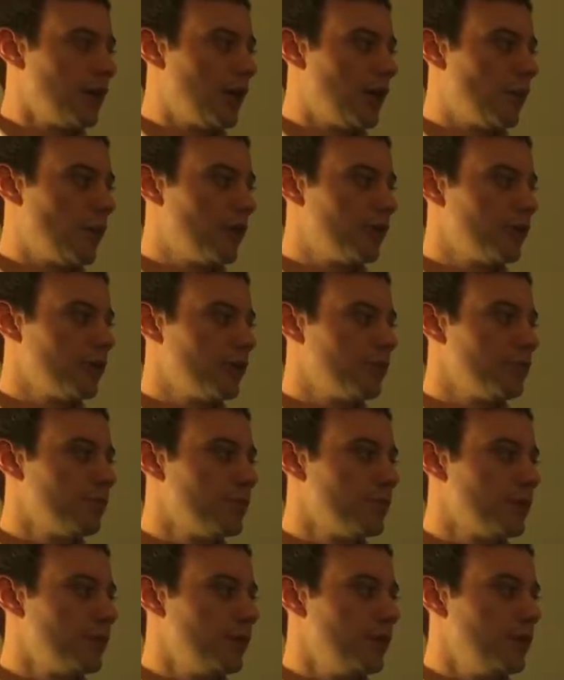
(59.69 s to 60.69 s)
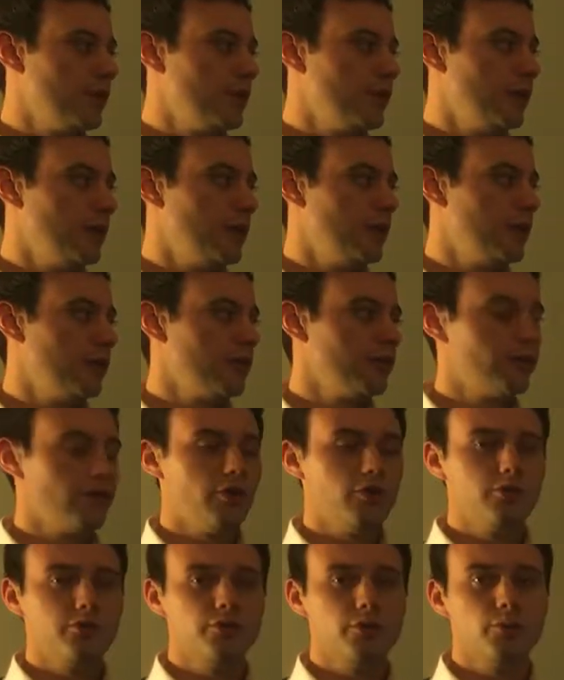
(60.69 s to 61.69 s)
However, it is
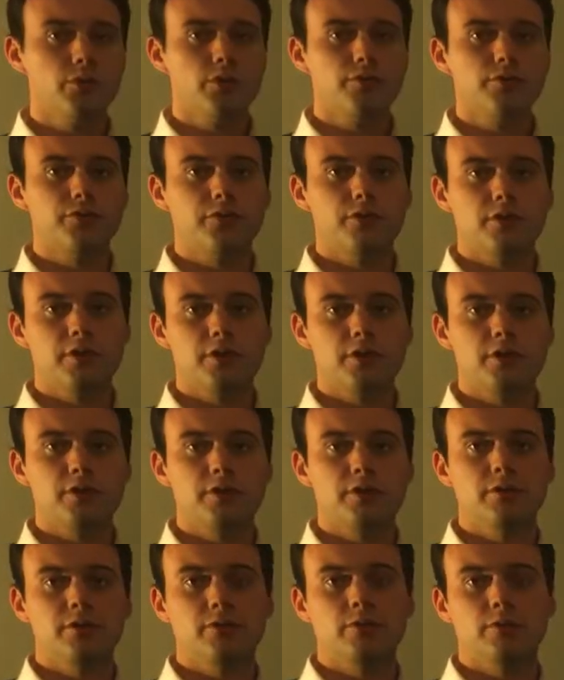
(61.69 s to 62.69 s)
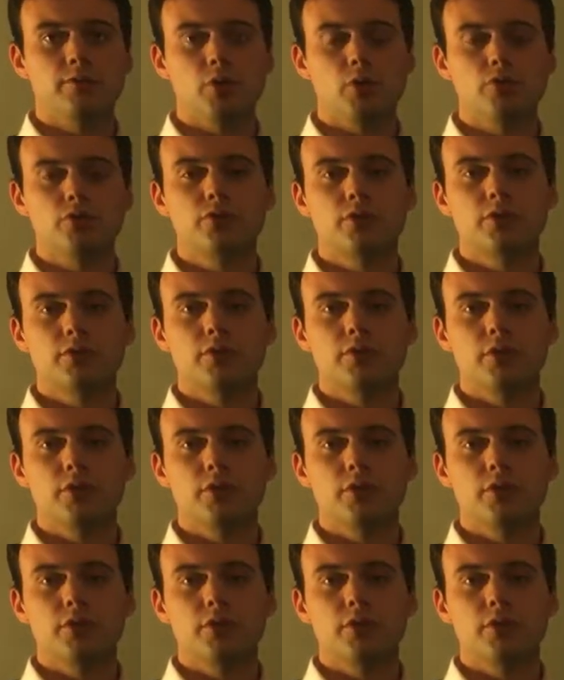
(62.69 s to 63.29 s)
also one of the most